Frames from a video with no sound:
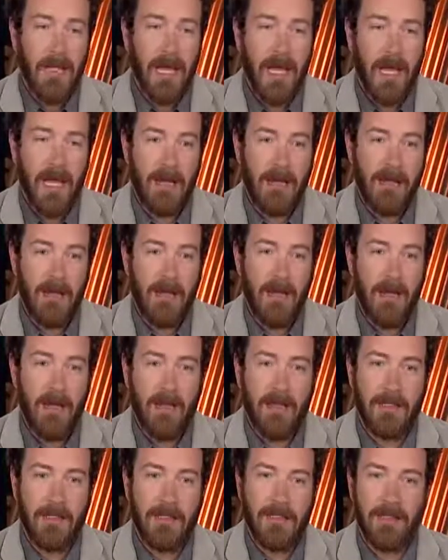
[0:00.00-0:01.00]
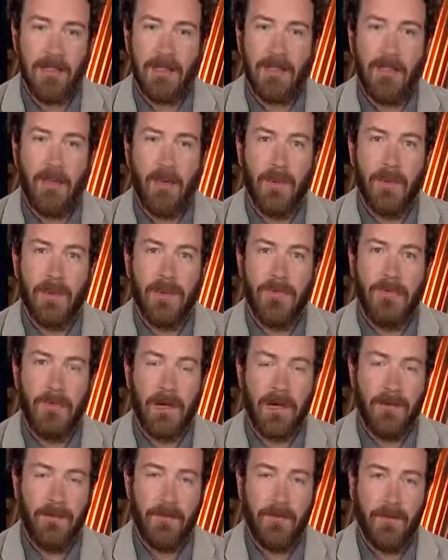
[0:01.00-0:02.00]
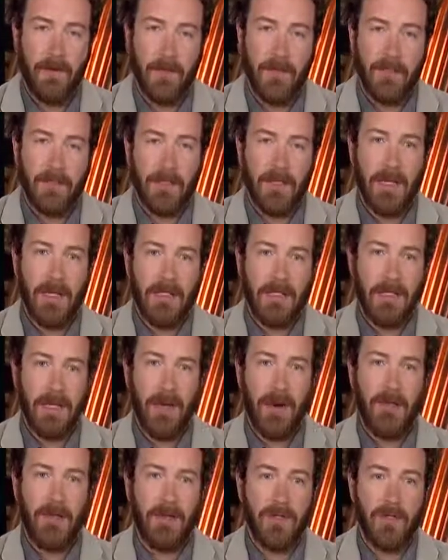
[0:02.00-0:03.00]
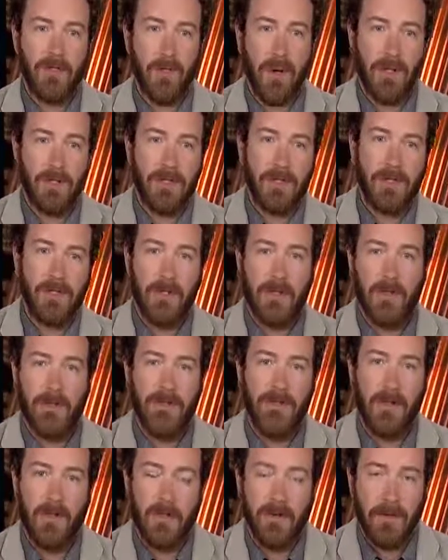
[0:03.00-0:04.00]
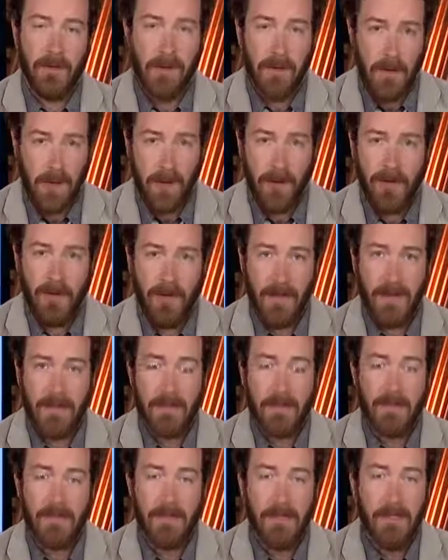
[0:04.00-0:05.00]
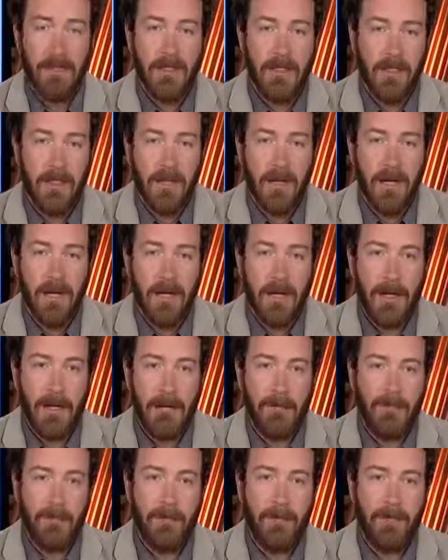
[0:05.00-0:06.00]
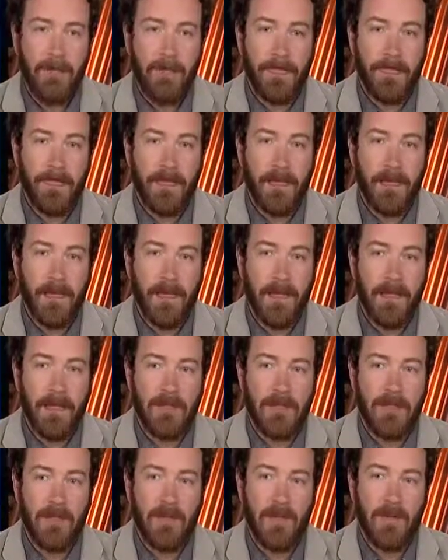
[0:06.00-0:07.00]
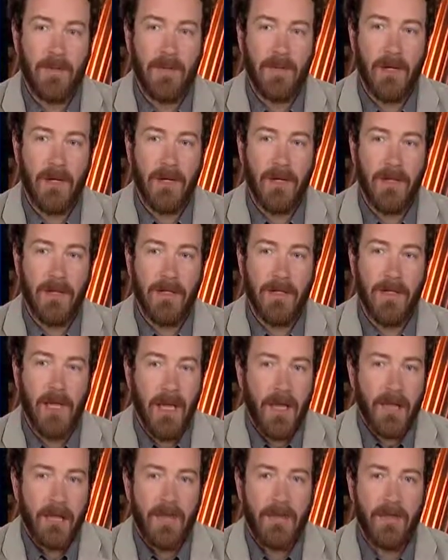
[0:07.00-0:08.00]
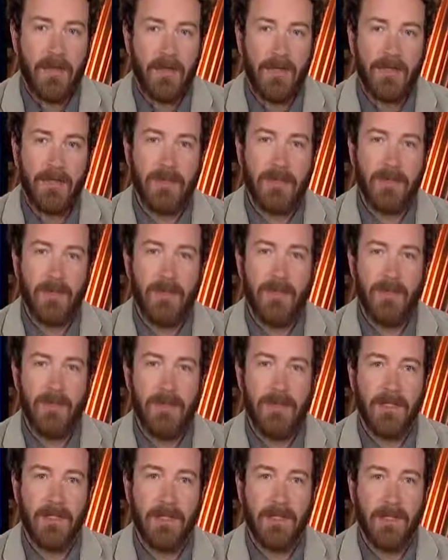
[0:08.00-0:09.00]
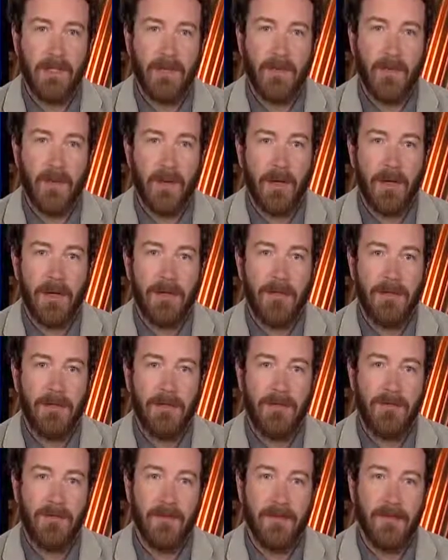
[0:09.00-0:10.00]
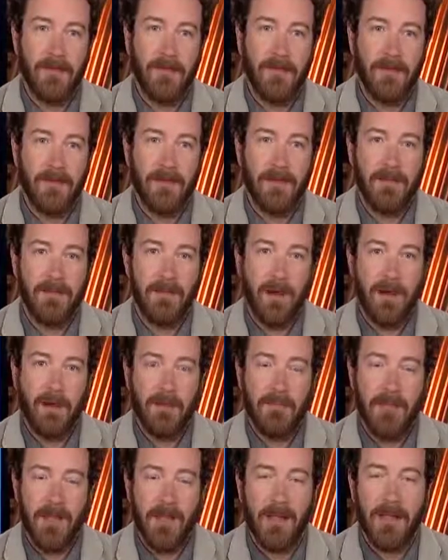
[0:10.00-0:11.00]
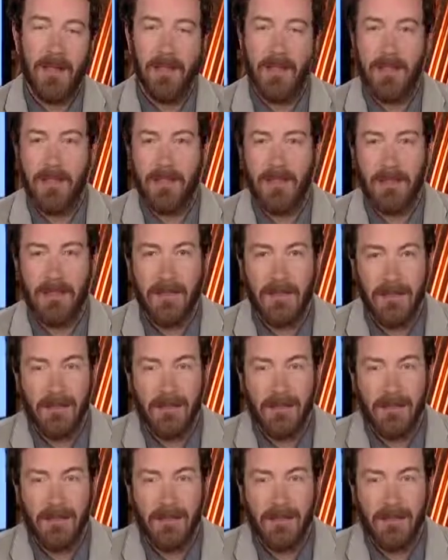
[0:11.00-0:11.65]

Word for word: And uh, it's just always funny for us as the characters watching each other fall on, on our faces. Um, and so, uh, yeah, you know, you get to sort of see the inner workings of uh, the modern male, I guess.